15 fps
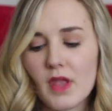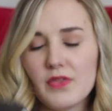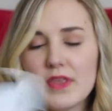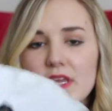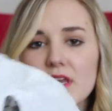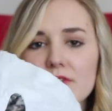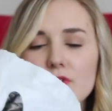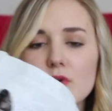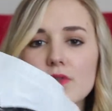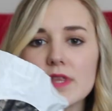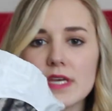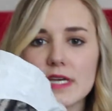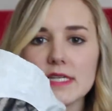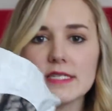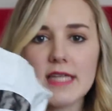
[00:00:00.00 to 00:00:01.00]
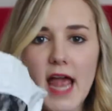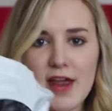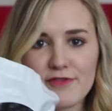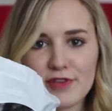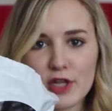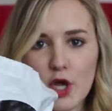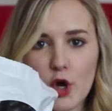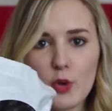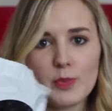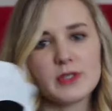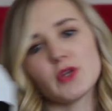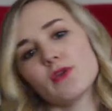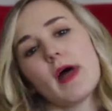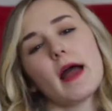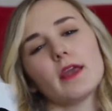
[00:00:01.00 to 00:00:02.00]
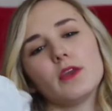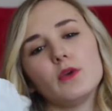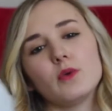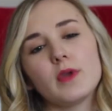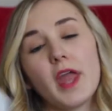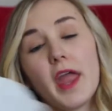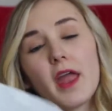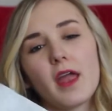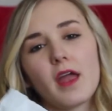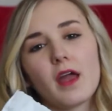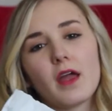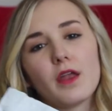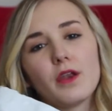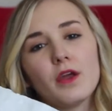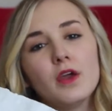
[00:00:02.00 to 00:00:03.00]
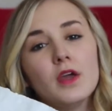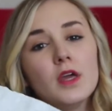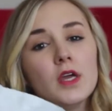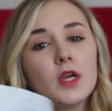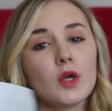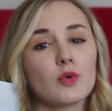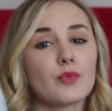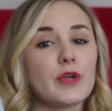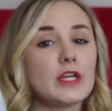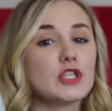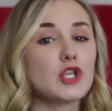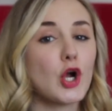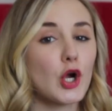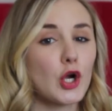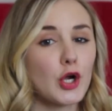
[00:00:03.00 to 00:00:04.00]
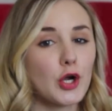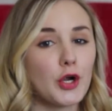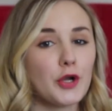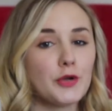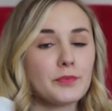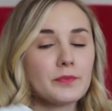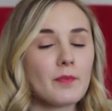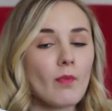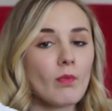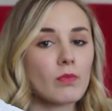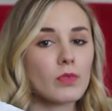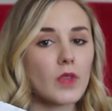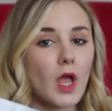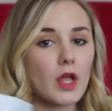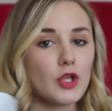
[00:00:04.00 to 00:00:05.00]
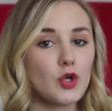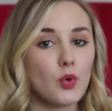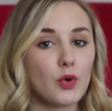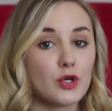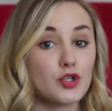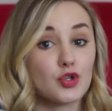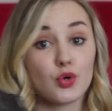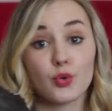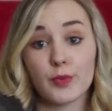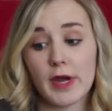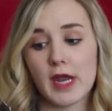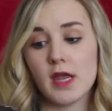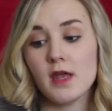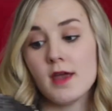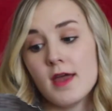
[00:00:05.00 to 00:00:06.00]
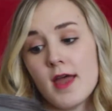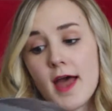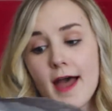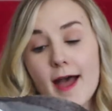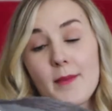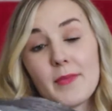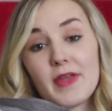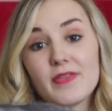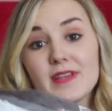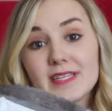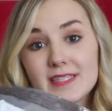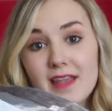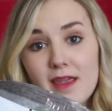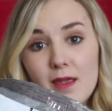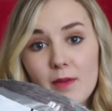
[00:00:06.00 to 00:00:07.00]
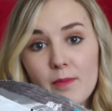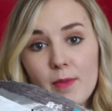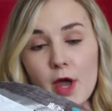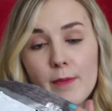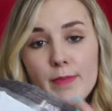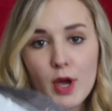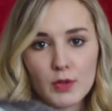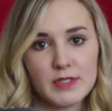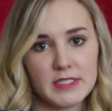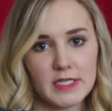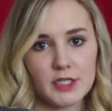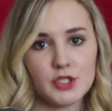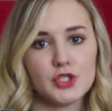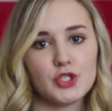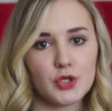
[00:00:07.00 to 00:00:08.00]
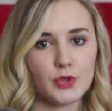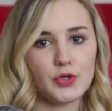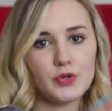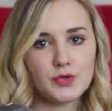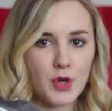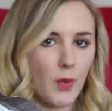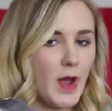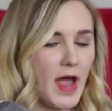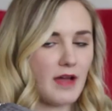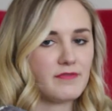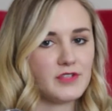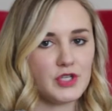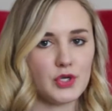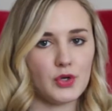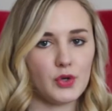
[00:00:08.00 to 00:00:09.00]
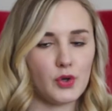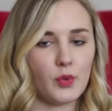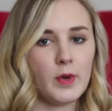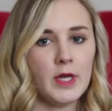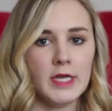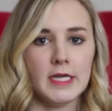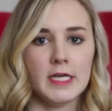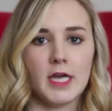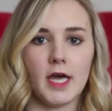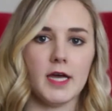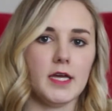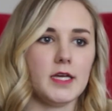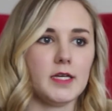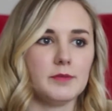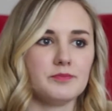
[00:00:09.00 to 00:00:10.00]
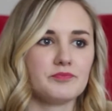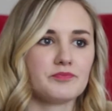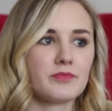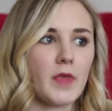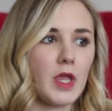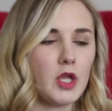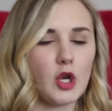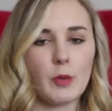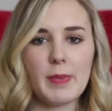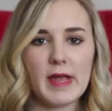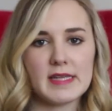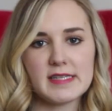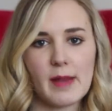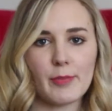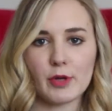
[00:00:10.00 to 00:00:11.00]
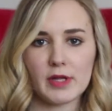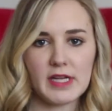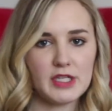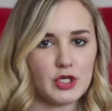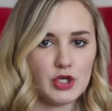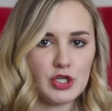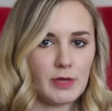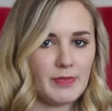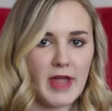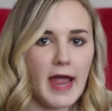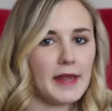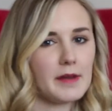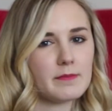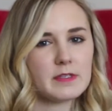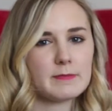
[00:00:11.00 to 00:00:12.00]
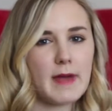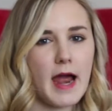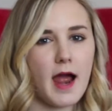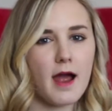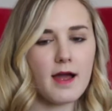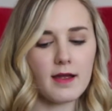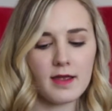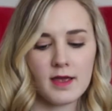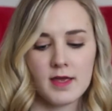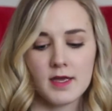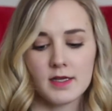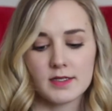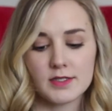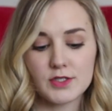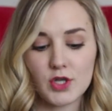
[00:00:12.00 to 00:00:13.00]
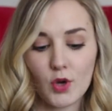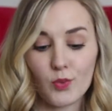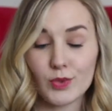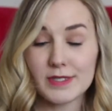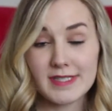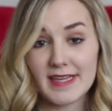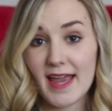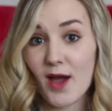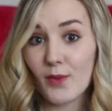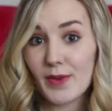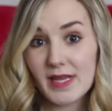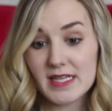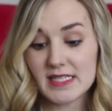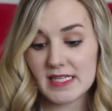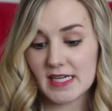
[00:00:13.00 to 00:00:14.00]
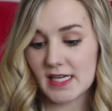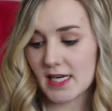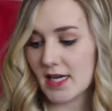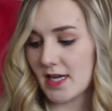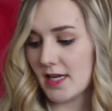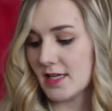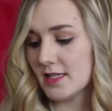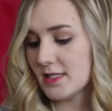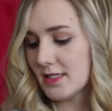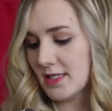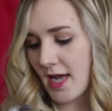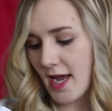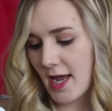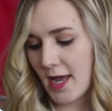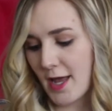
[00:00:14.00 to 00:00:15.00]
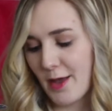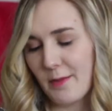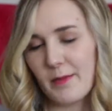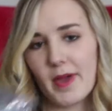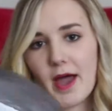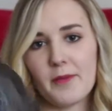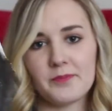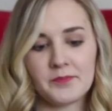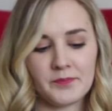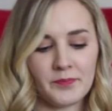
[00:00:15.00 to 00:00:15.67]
they give you this envelope so that you can return your jewelry um, in the same postage. So you don't have to, um, you know, pay separately to ship the items back. So we'll see how easy it is. Um, but